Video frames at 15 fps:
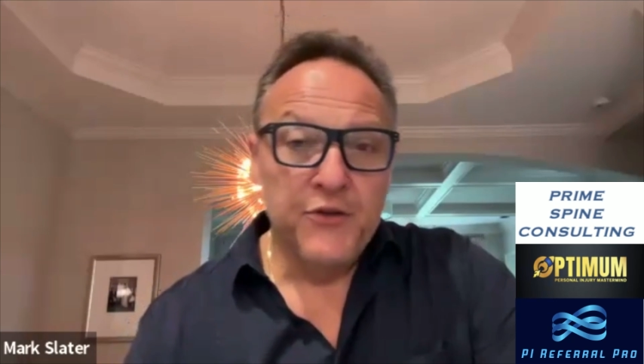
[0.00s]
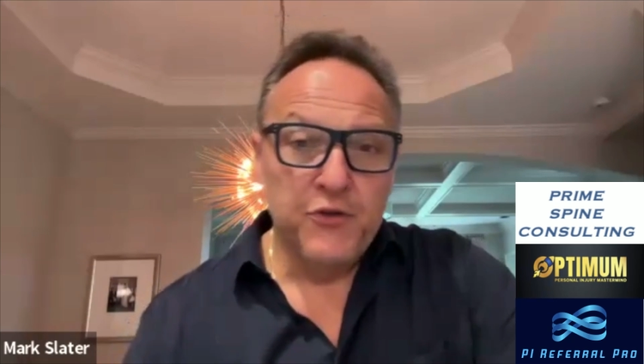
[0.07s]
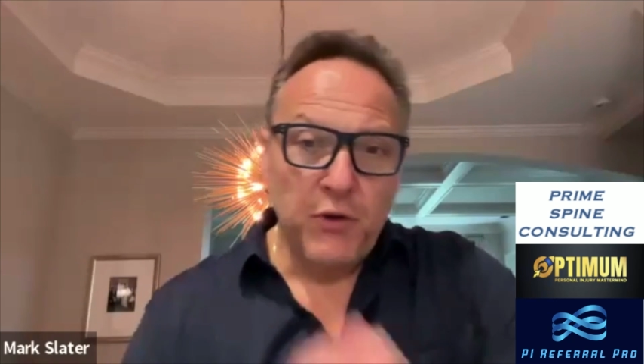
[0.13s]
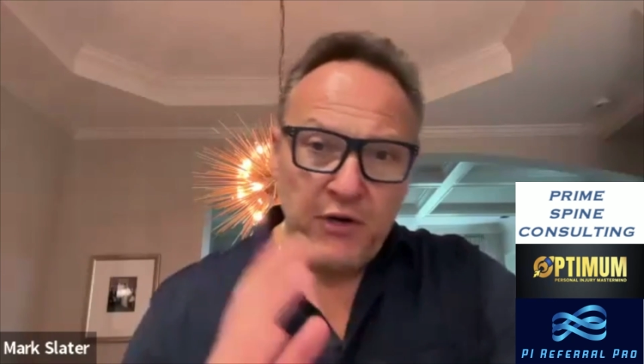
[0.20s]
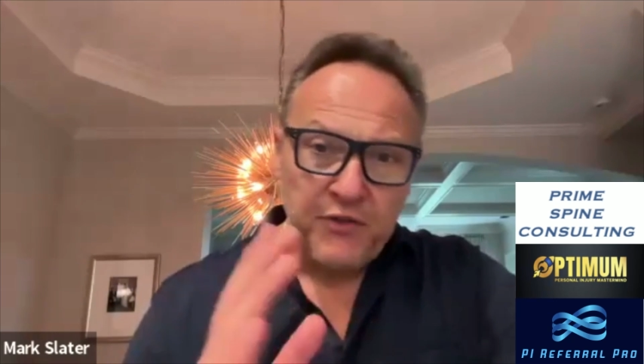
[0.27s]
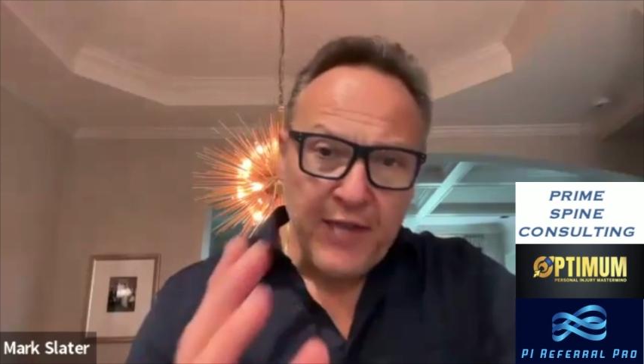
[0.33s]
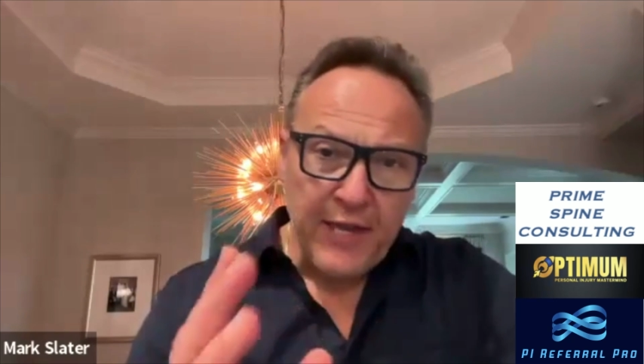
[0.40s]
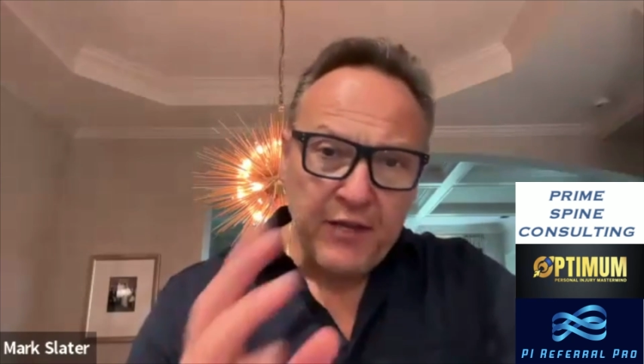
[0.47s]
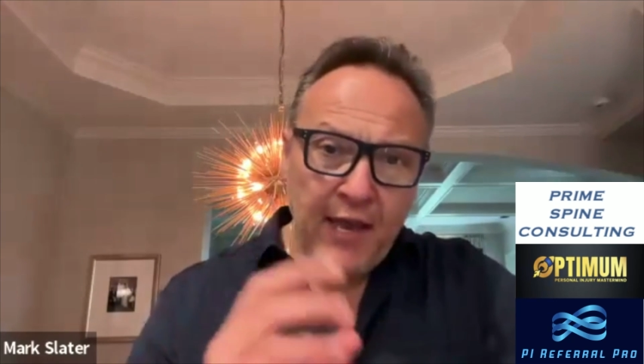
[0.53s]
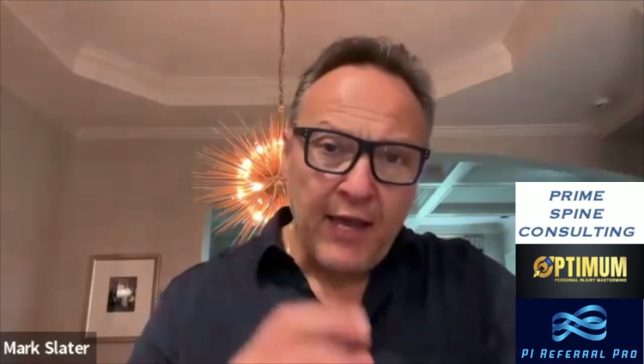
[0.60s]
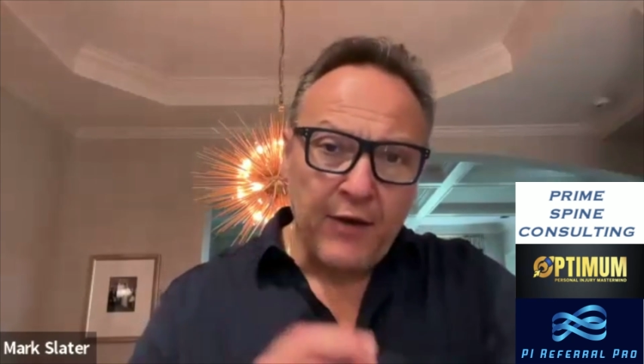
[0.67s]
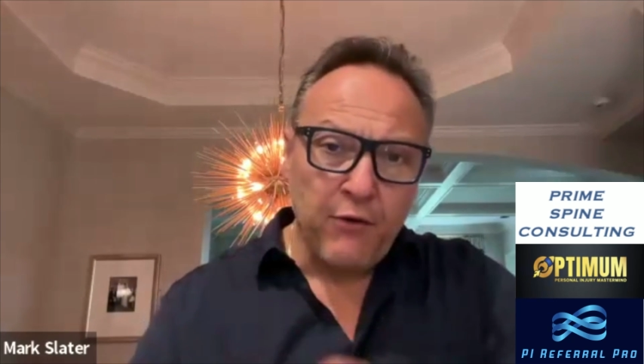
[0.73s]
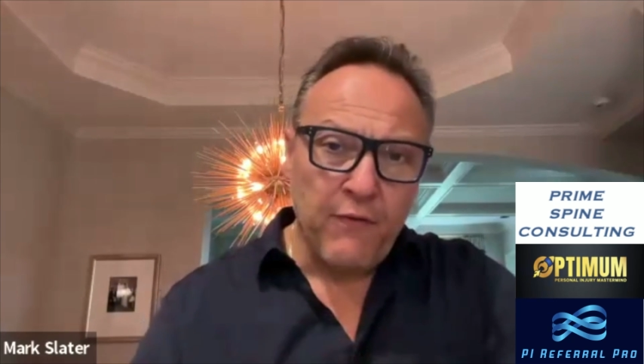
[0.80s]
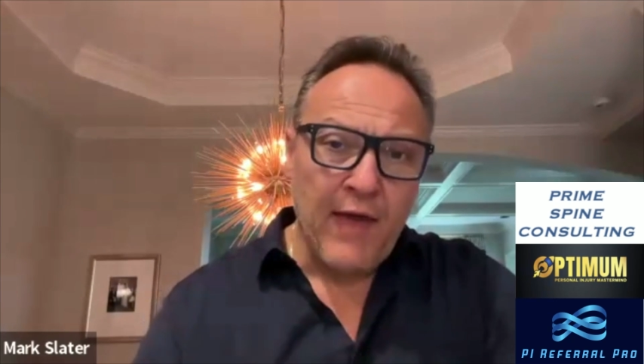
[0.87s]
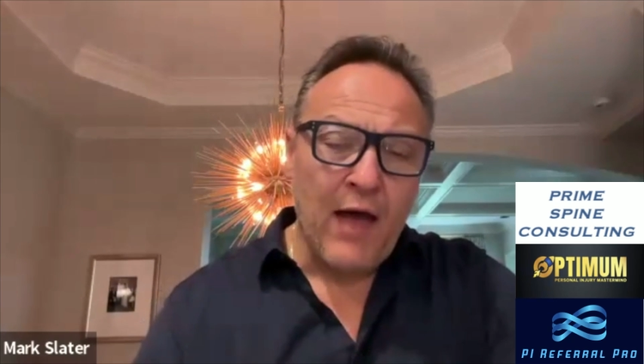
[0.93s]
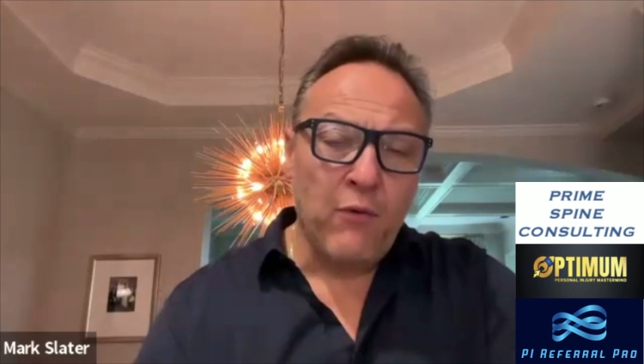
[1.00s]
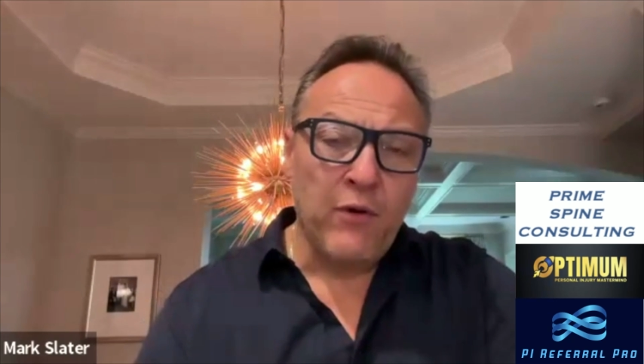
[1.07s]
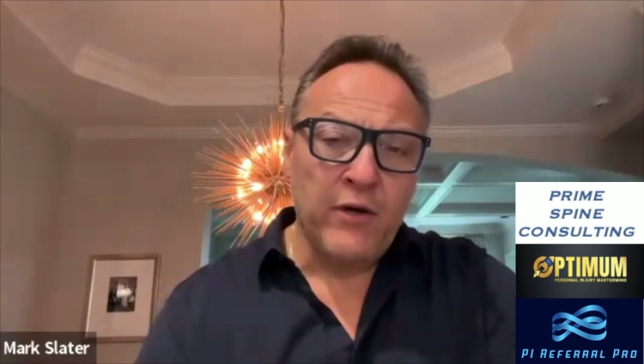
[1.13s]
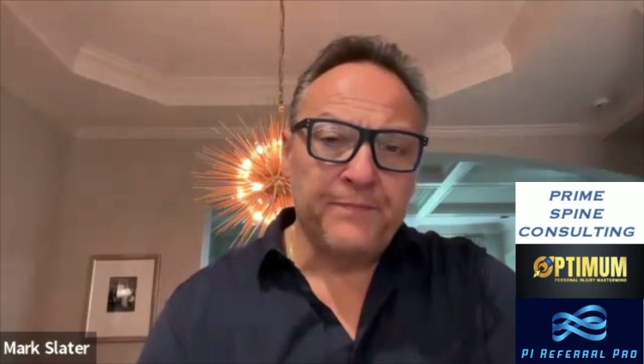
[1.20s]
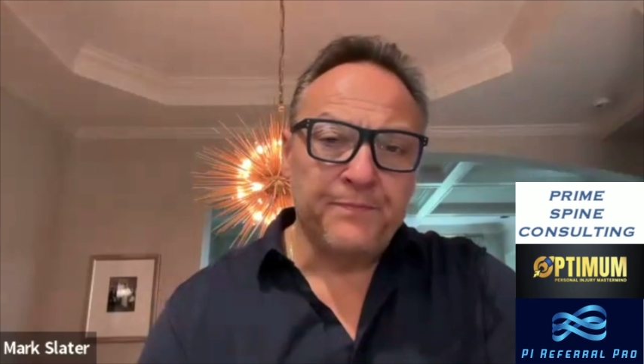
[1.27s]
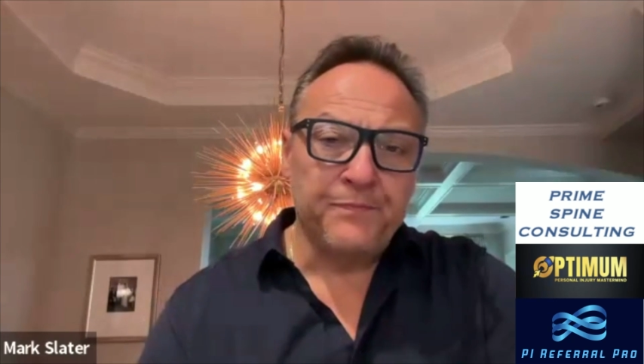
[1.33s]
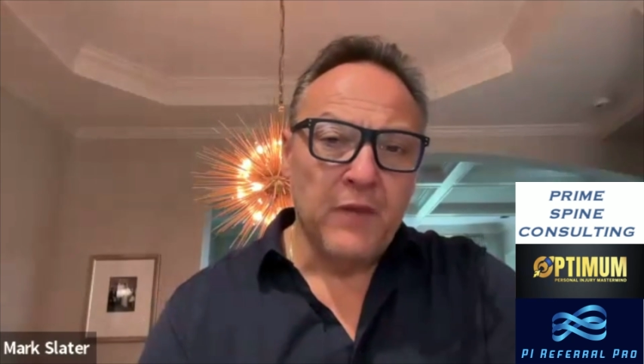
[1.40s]
So here's how you handle that
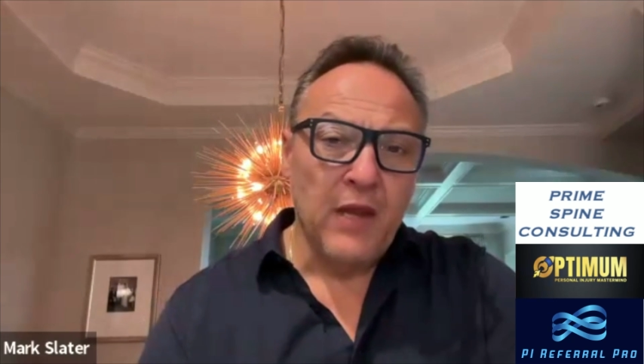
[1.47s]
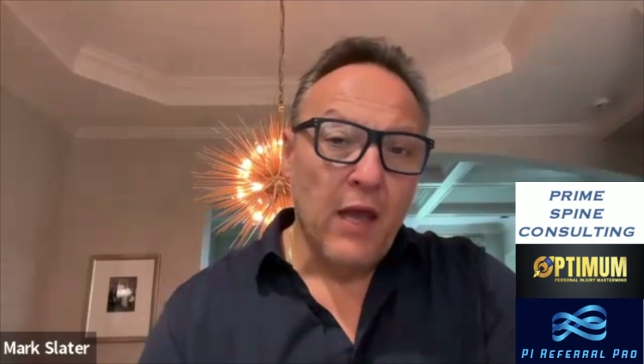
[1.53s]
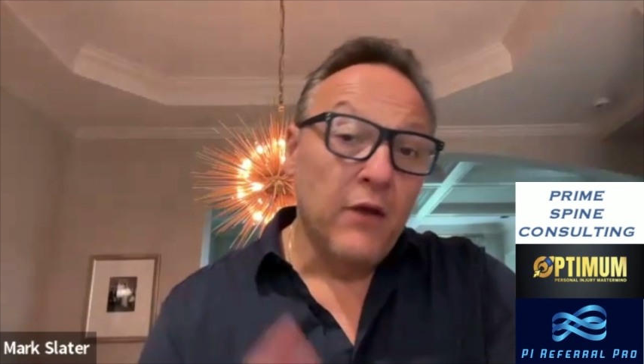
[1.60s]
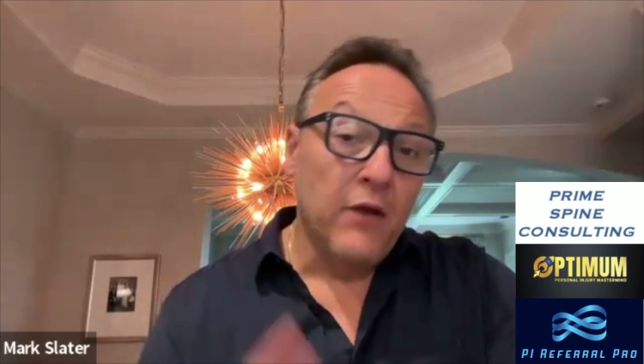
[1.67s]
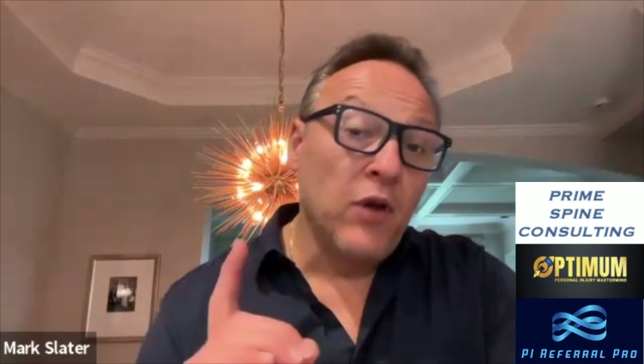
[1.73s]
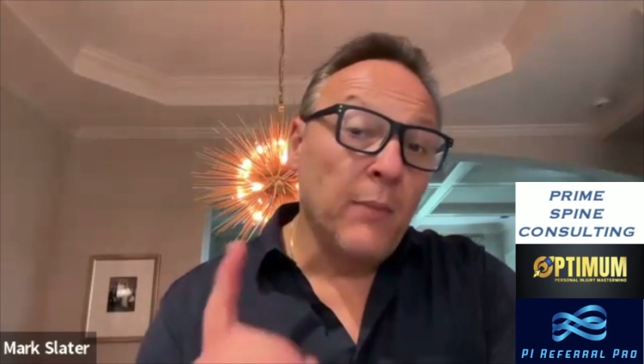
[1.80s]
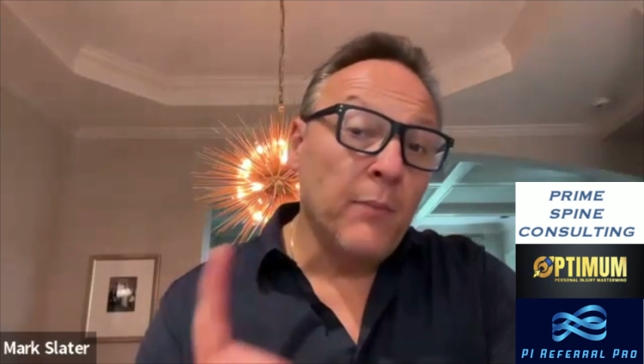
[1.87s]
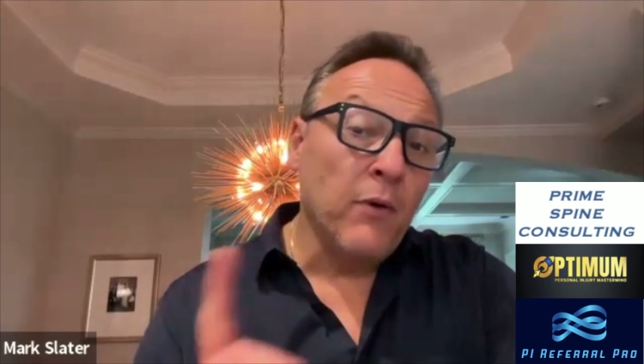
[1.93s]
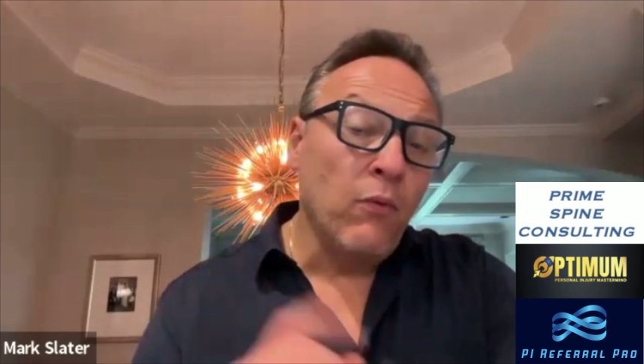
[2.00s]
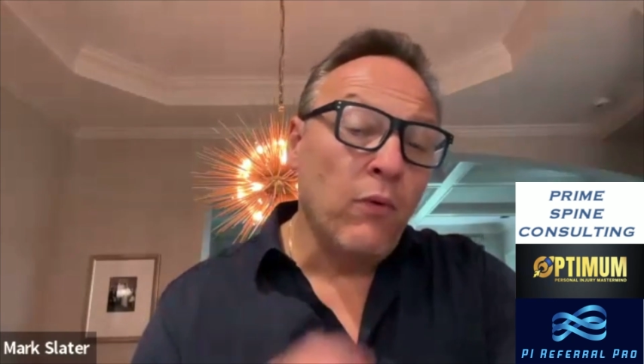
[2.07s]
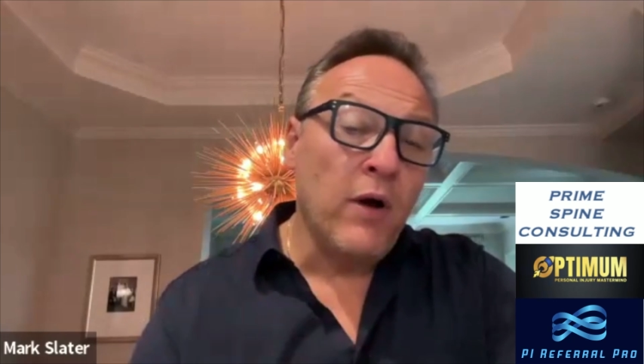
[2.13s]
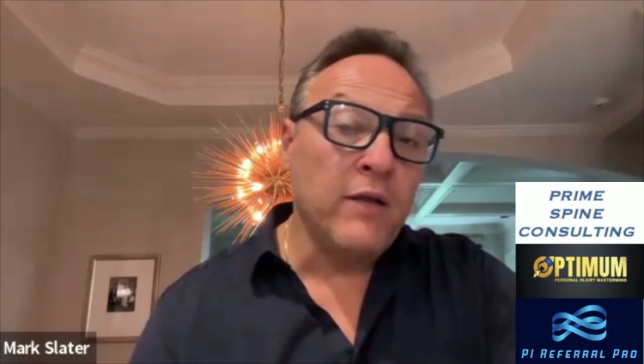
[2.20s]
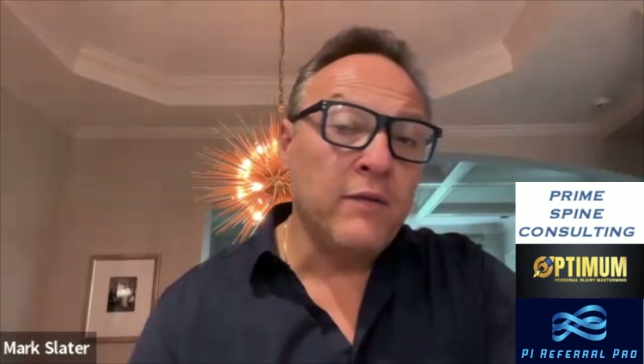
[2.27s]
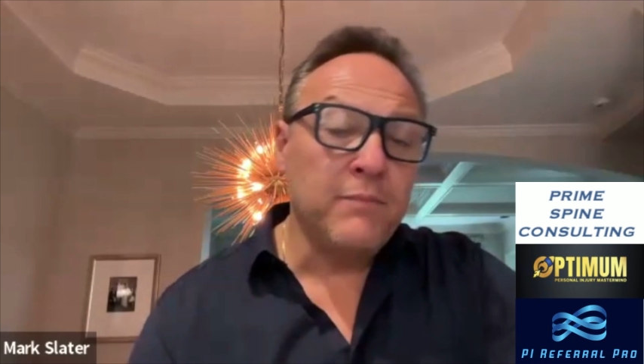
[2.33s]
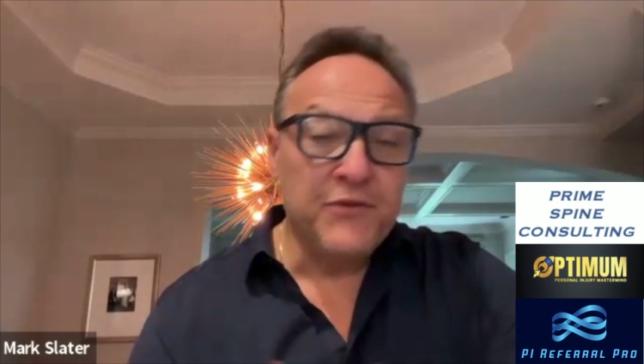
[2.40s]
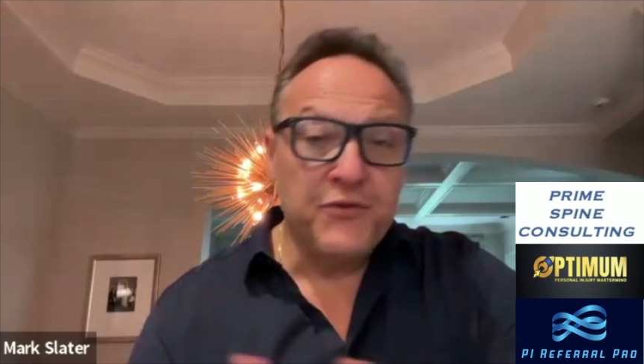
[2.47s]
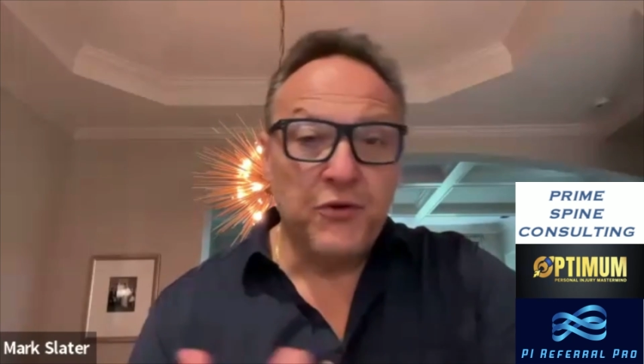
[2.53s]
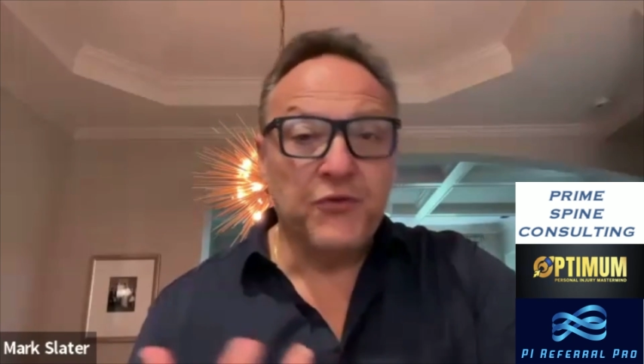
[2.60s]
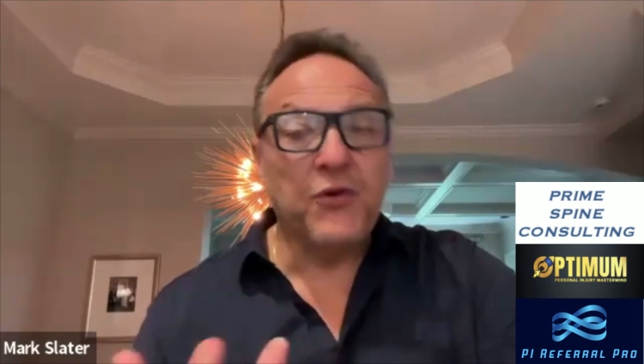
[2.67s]
one. Number one, Mr.